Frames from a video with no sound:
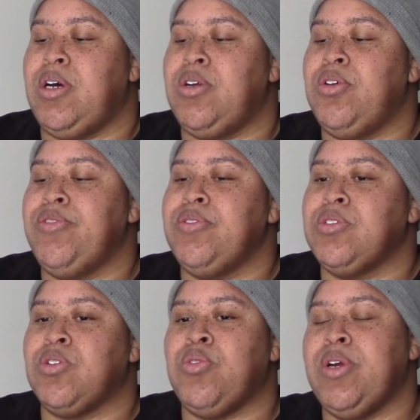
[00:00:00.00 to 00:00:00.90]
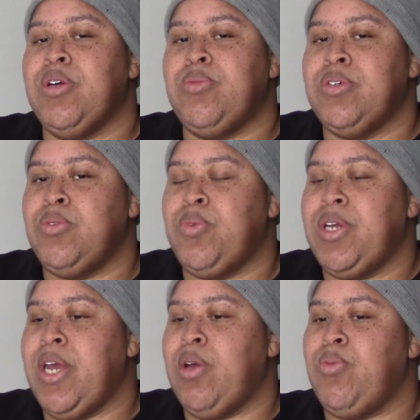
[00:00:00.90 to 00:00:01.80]
don't know if it was a Korean one,
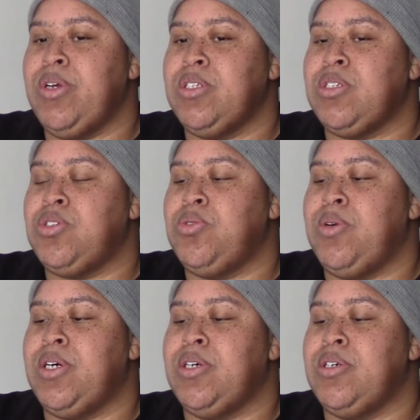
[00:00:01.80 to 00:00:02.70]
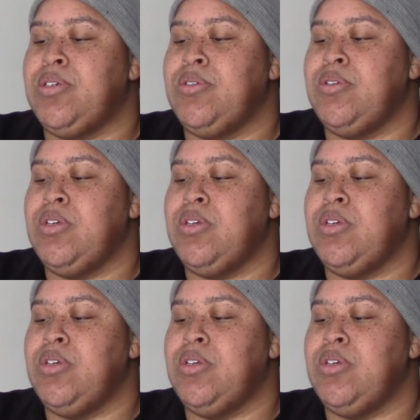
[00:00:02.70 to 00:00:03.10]
when they went to